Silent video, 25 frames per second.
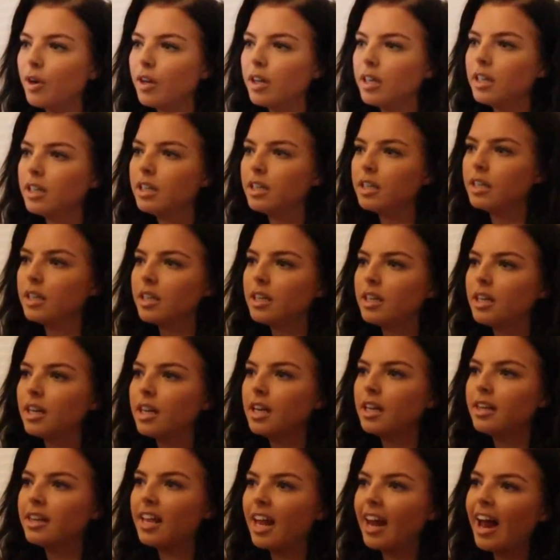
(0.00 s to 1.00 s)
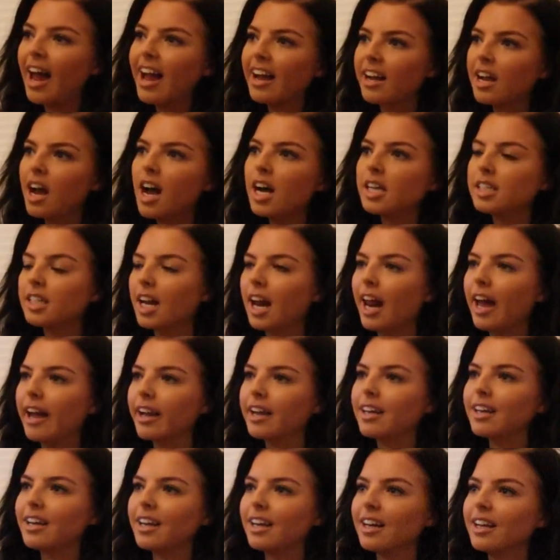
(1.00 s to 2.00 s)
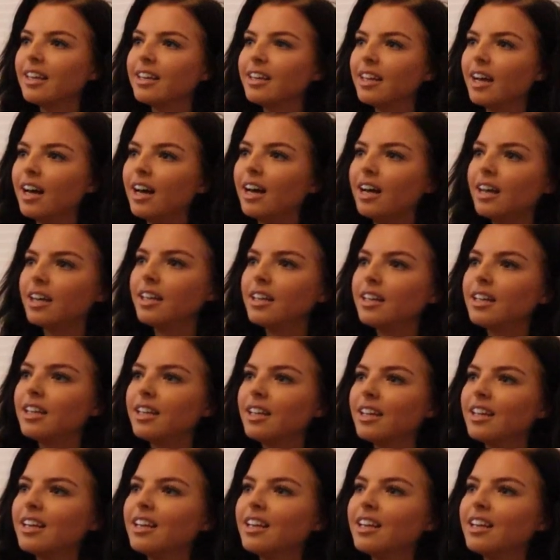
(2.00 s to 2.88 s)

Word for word: on. They're like, I kind of like it. That. Okay,